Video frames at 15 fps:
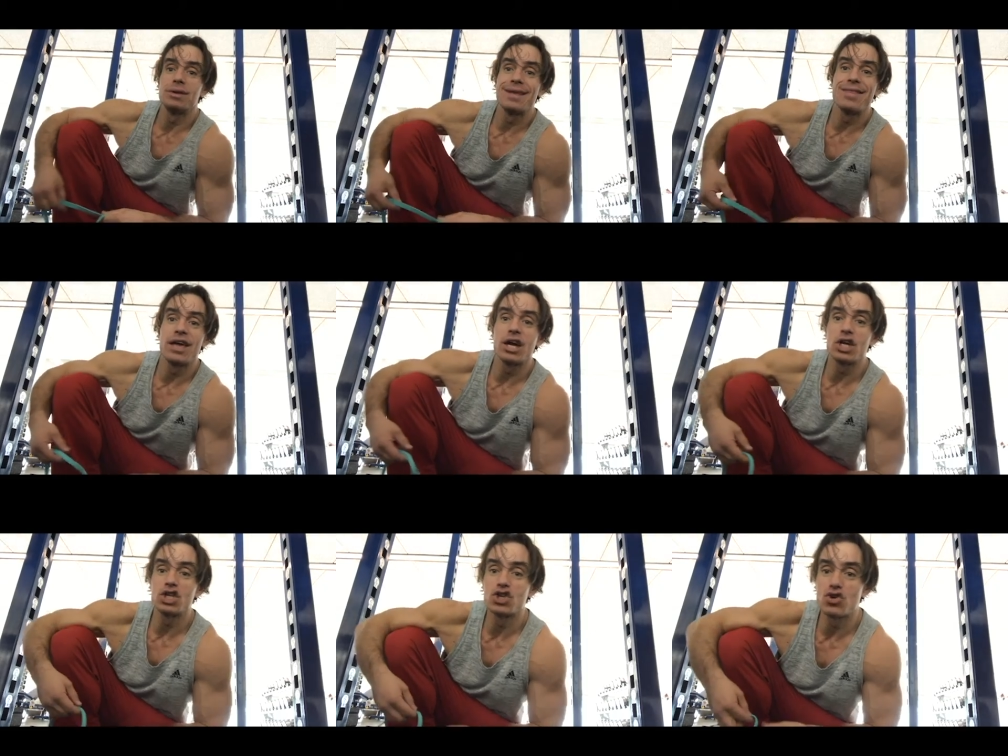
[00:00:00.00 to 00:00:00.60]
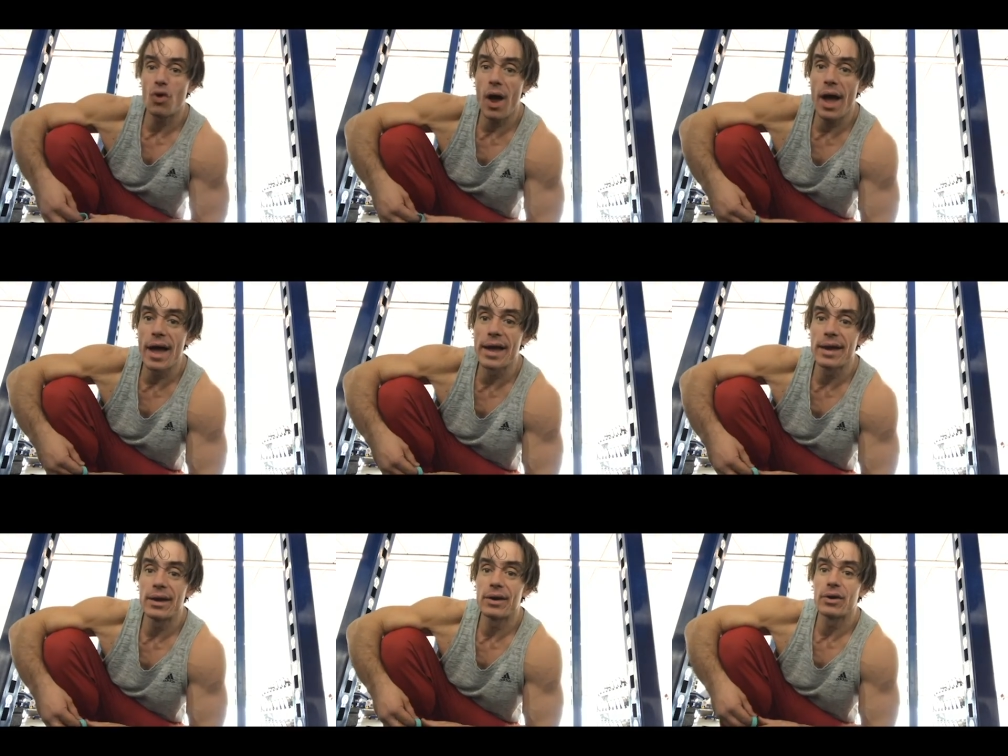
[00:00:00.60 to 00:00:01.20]
that they can
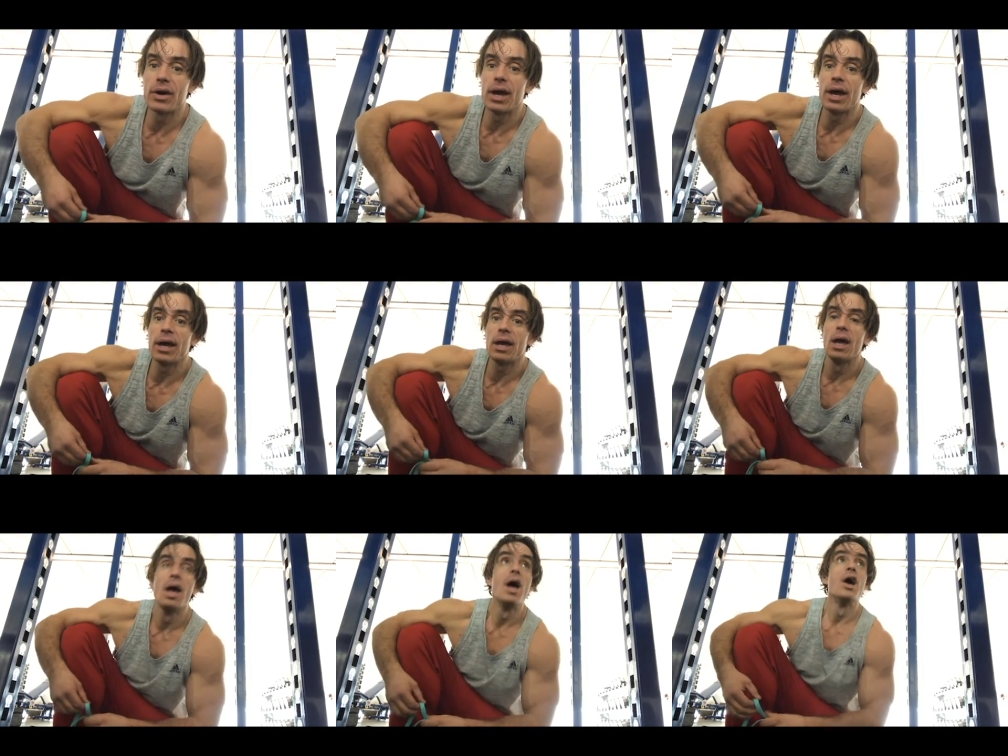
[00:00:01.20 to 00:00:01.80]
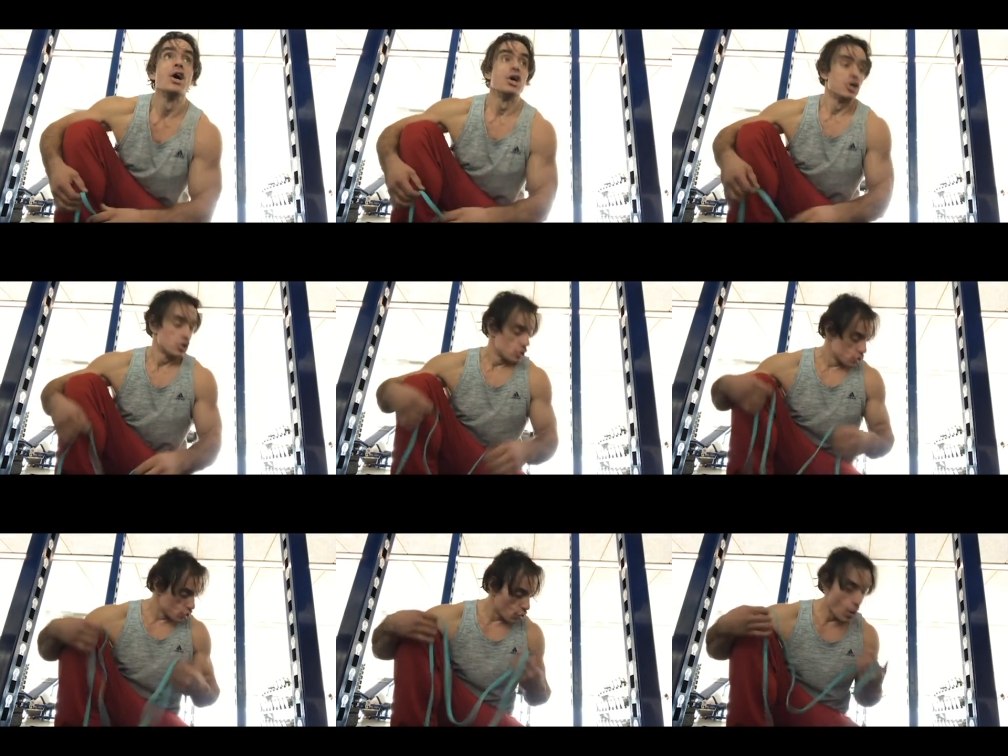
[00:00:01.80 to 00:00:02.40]
try, okay?
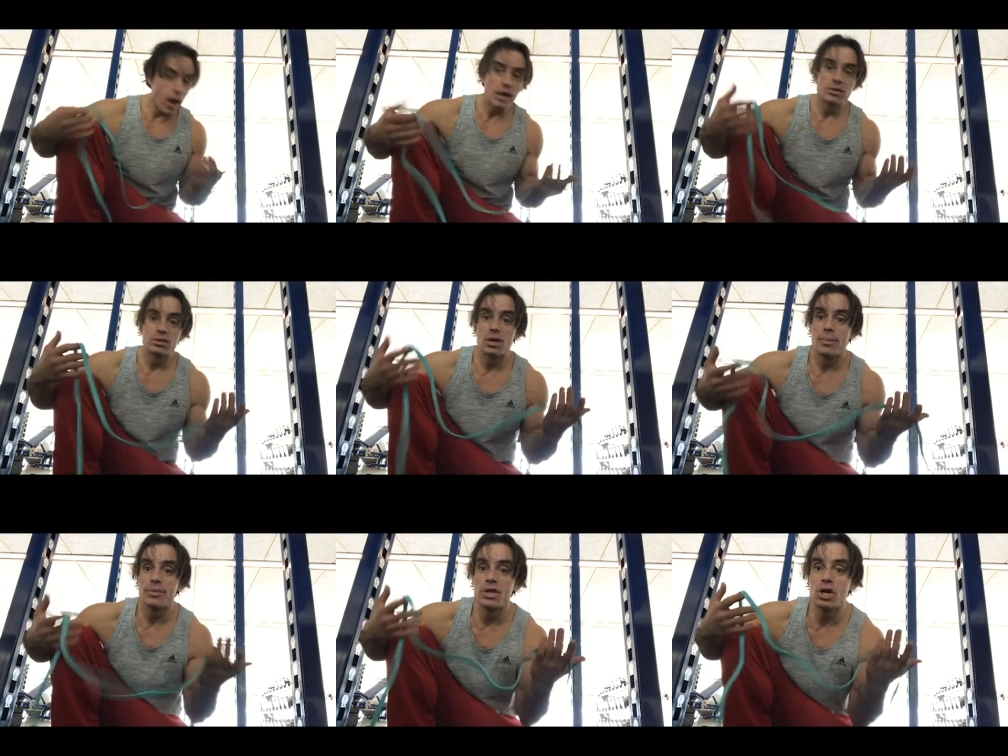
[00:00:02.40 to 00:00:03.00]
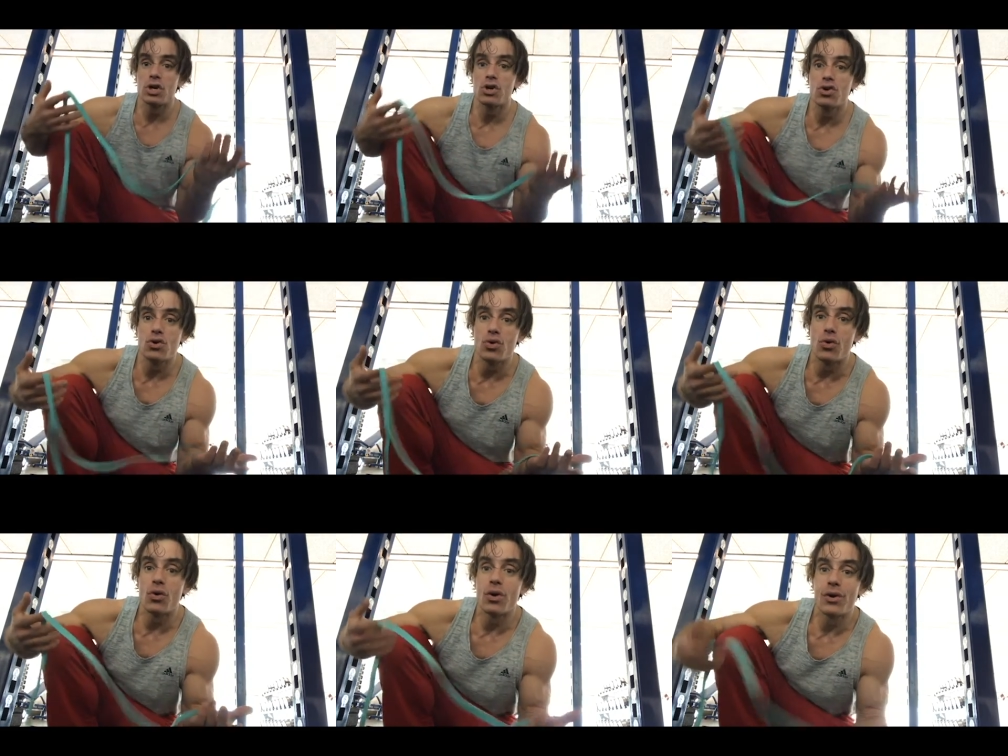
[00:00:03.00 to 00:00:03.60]
Try something
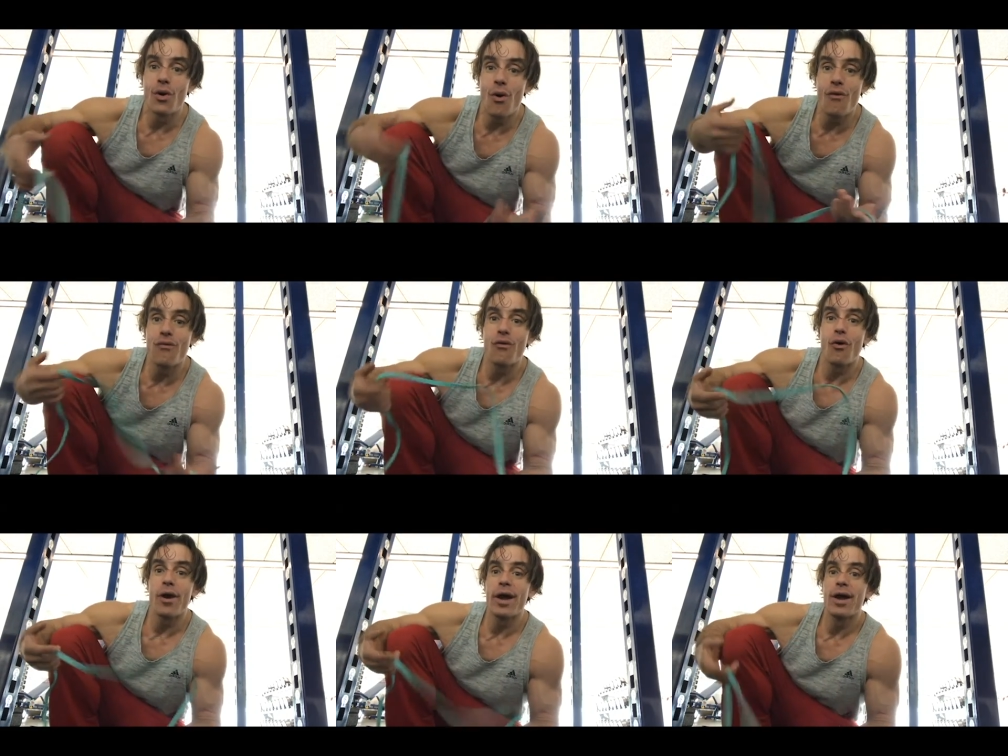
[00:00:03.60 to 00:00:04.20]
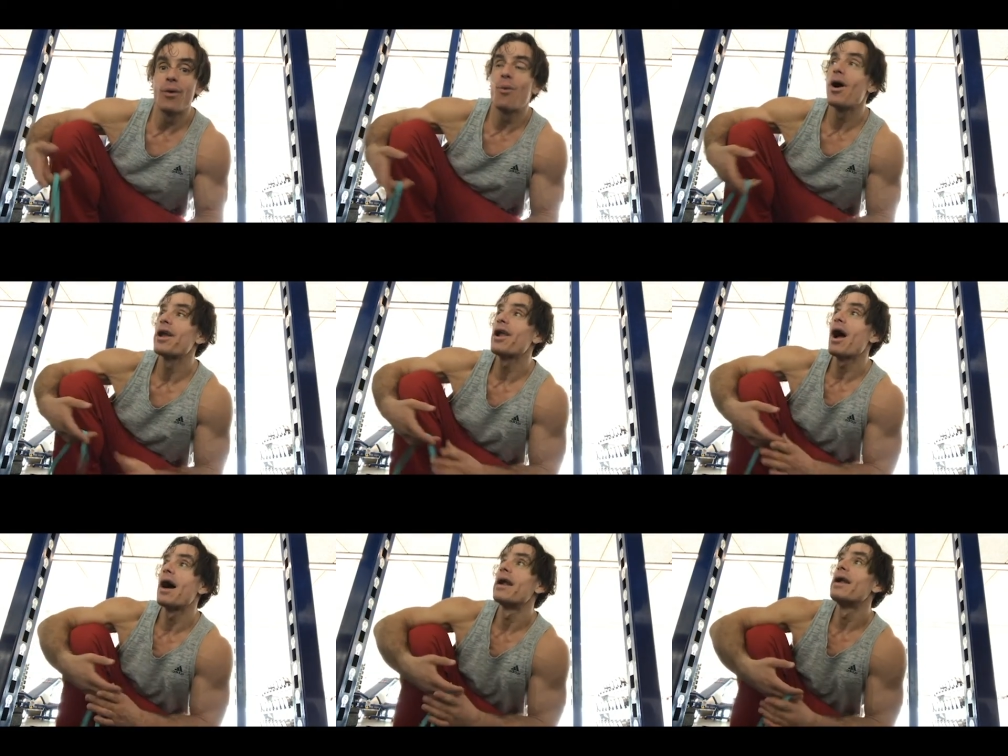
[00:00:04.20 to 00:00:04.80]
new. Go for it. Why
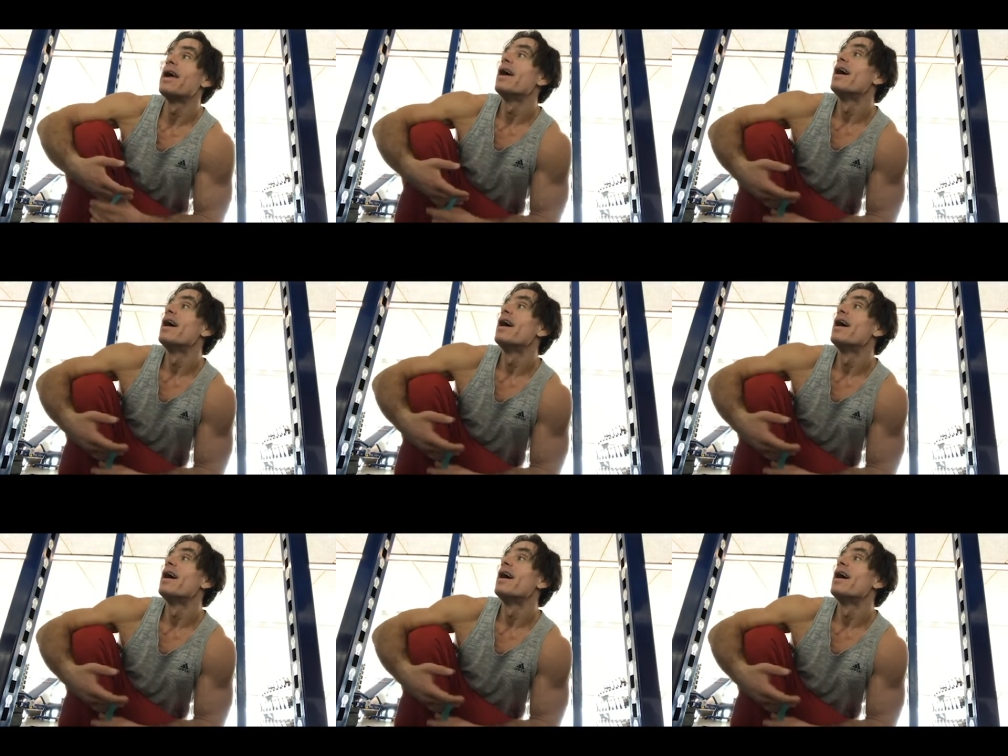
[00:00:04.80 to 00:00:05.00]
not?